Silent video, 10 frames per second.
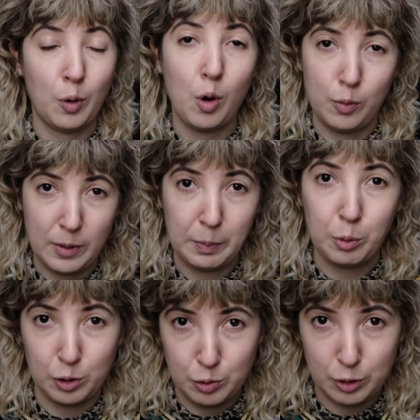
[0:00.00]
all my
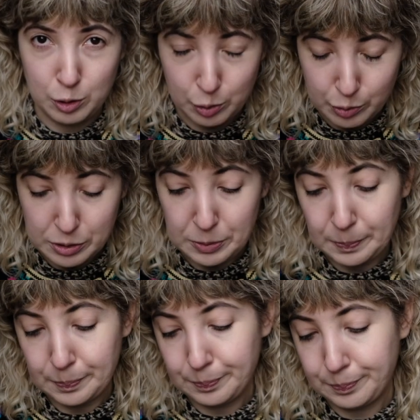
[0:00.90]
portrait shoots.
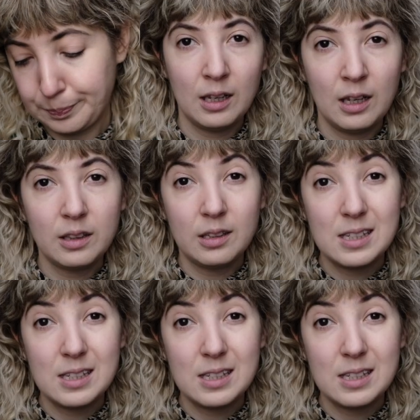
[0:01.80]
The